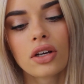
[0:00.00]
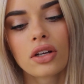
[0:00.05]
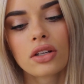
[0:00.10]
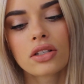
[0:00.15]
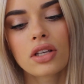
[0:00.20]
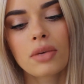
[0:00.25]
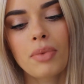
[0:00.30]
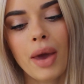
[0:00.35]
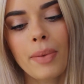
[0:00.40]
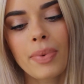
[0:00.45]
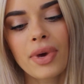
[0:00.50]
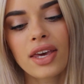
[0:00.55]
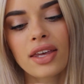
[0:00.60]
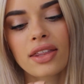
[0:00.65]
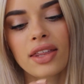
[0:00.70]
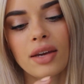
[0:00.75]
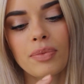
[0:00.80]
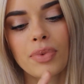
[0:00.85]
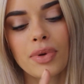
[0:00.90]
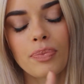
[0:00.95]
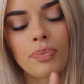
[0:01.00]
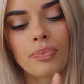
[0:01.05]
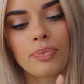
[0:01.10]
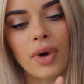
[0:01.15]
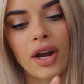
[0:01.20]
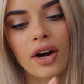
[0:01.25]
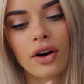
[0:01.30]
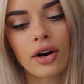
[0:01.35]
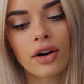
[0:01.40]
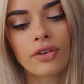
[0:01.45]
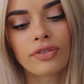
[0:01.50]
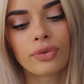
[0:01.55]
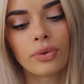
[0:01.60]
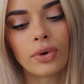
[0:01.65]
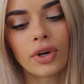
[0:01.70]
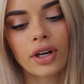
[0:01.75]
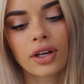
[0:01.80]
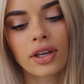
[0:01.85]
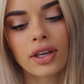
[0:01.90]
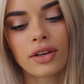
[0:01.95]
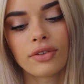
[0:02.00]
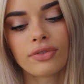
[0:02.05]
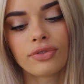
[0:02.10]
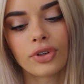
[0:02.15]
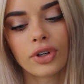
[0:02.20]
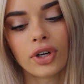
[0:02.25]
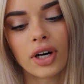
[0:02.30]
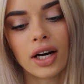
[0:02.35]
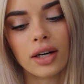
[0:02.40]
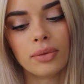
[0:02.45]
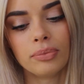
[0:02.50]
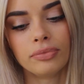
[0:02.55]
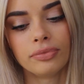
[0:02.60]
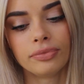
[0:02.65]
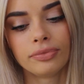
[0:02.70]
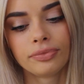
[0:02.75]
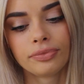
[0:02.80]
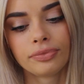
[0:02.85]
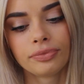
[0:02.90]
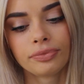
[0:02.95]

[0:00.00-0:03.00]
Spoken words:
So maybe they'd be better off working for